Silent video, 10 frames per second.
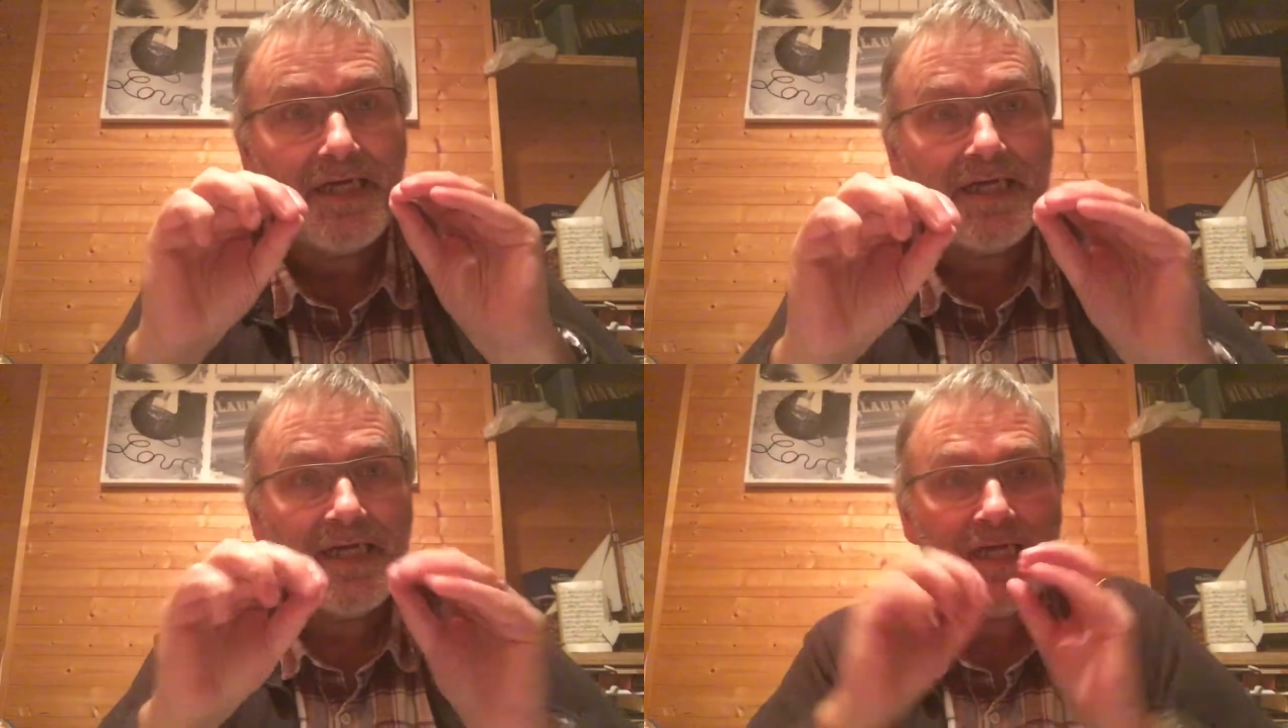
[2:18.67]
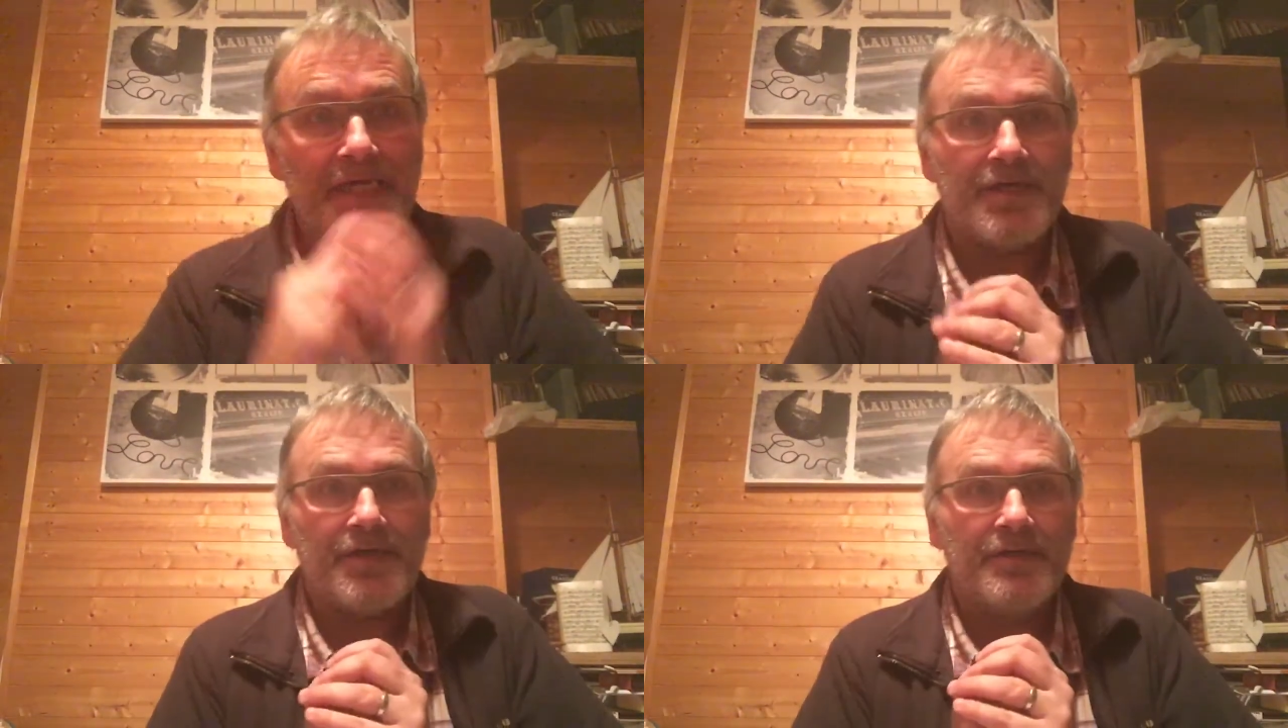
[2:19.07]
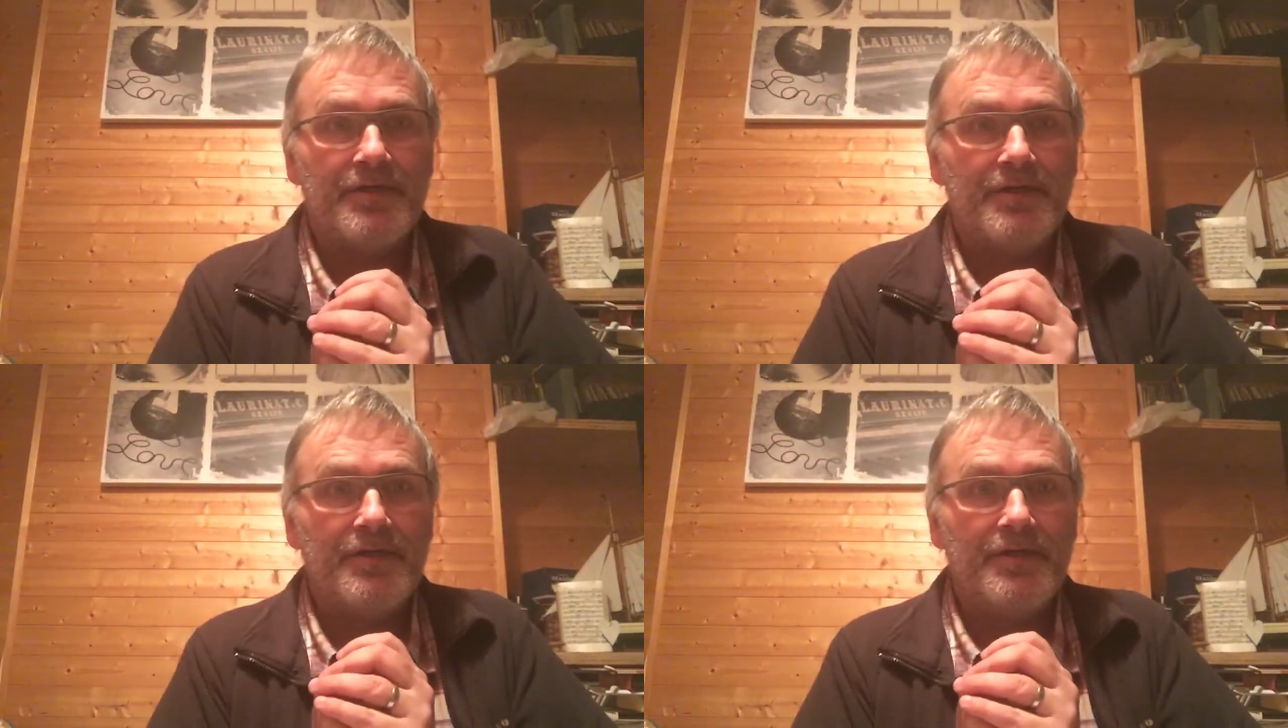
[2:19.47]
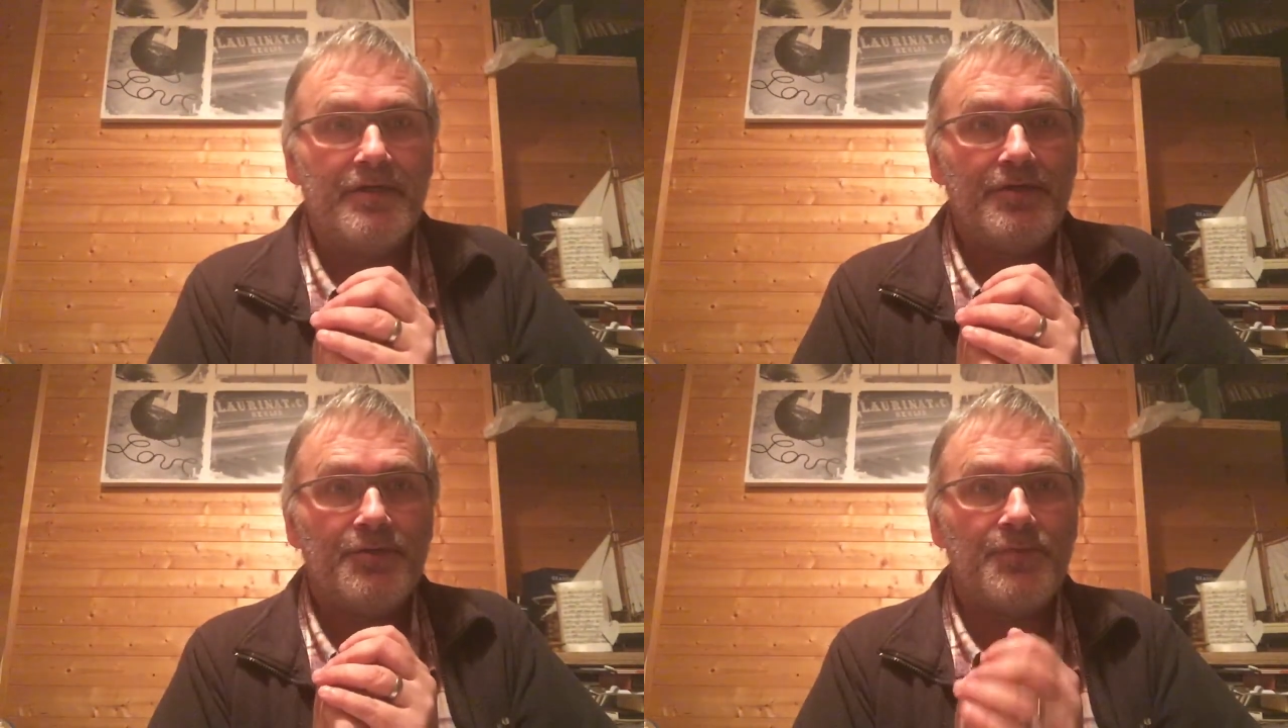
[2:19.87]
hear
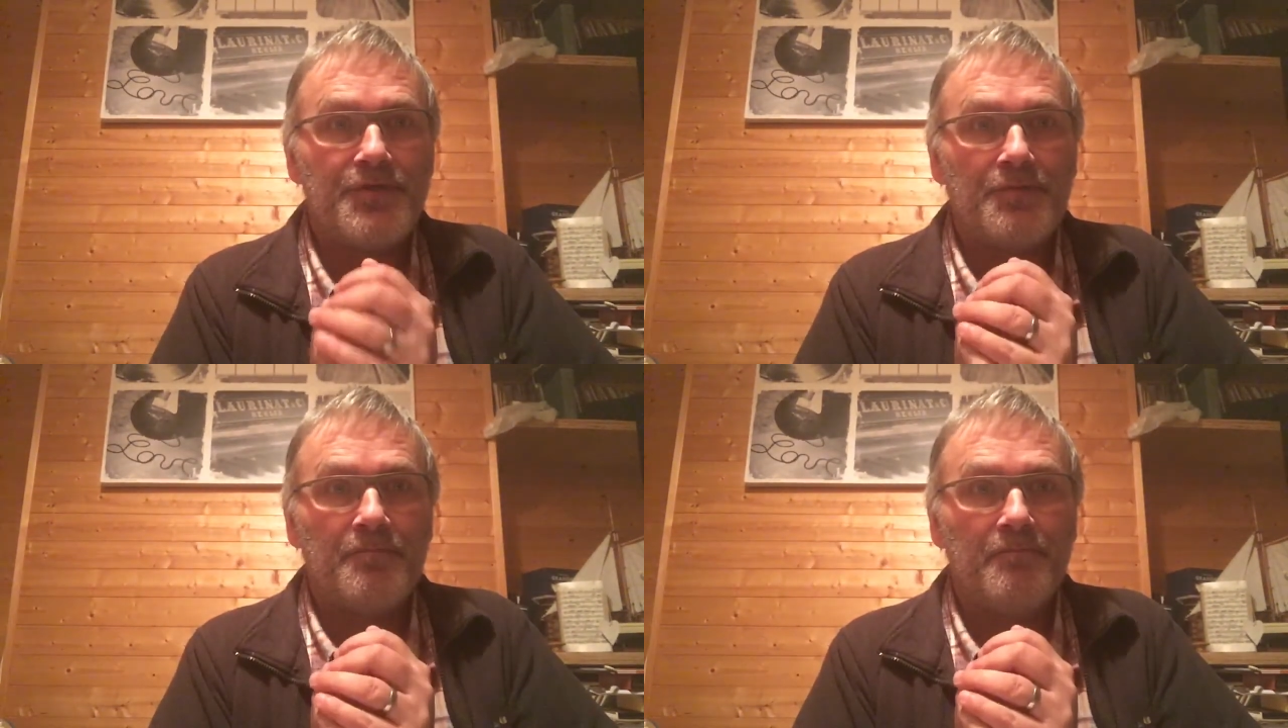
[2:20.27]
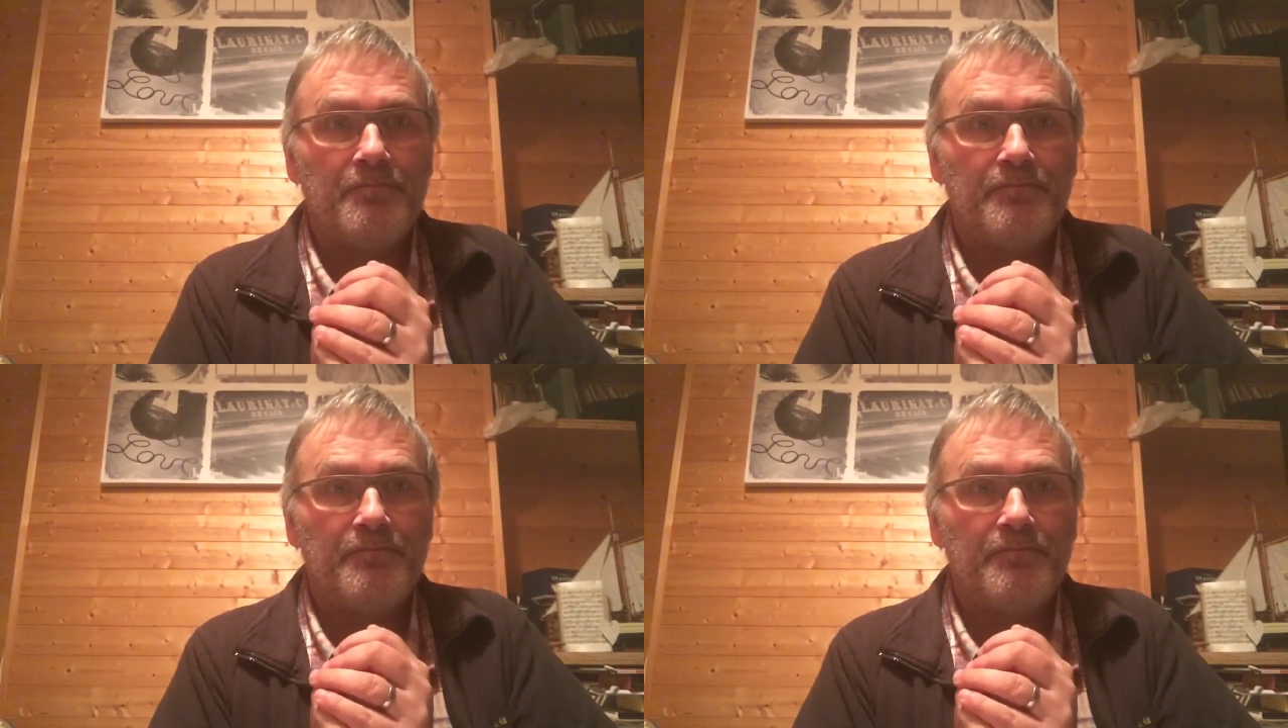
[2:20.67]
the rhythm.